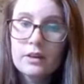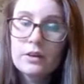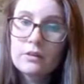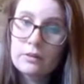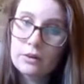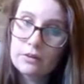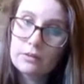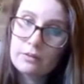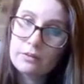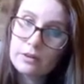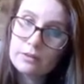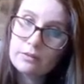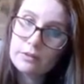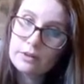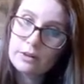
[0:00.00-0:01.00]

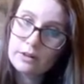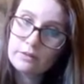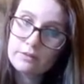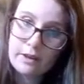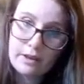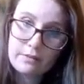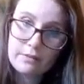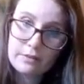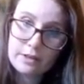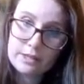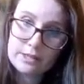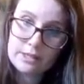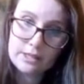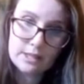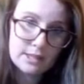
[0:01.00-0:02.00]
44, 45,
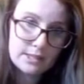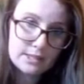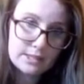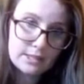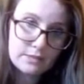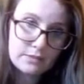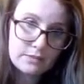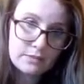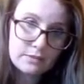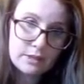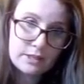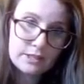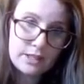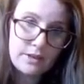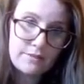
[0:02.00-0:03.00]
46,
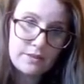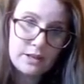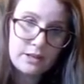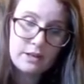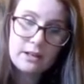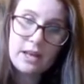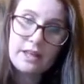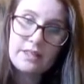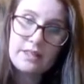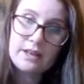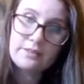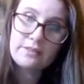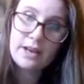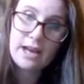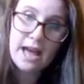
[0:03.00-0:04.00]
47. And then
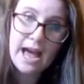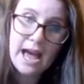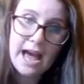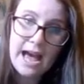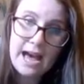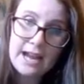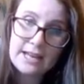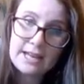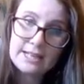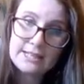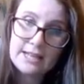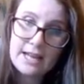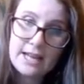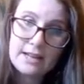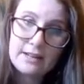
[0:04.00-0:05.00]
if I added a
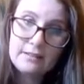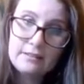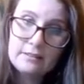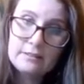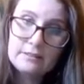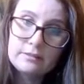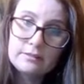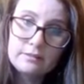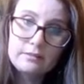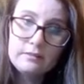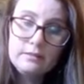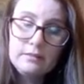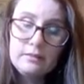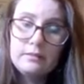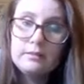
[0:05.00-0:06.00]
10,
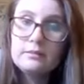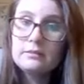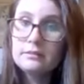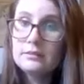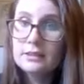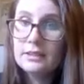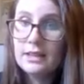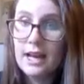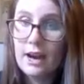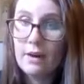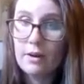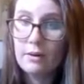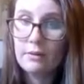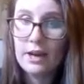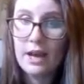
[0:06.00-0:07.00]
now
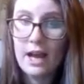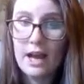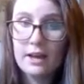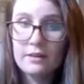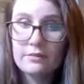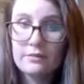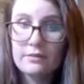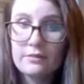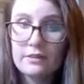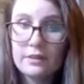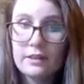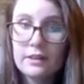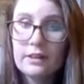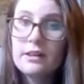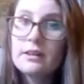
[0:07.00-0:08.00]
I would have
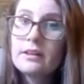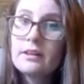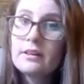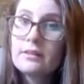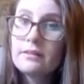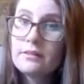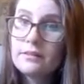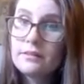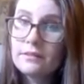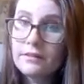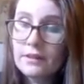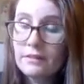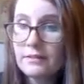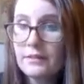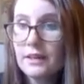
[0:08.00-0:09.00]

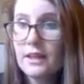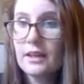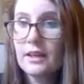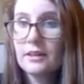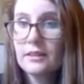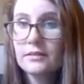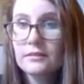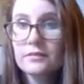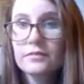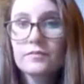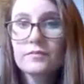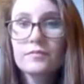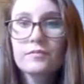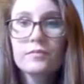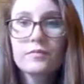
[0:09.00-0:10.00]
50
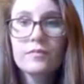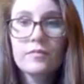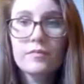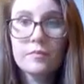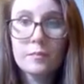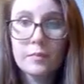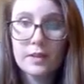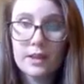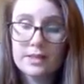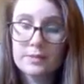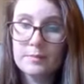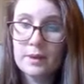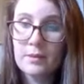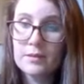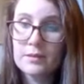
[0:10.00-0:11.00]
plus
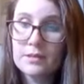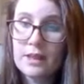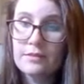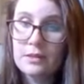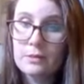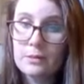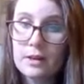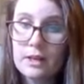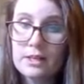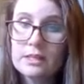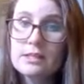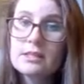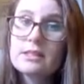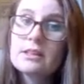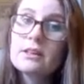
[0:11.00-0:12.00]
my 7
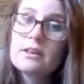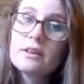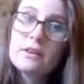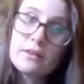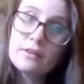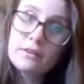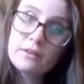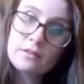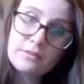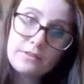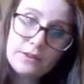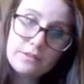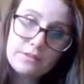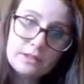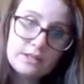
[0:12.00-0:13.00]
ones,
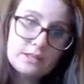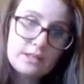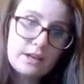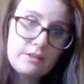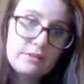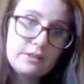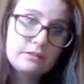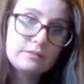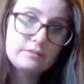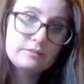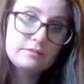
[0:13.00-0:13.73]
57.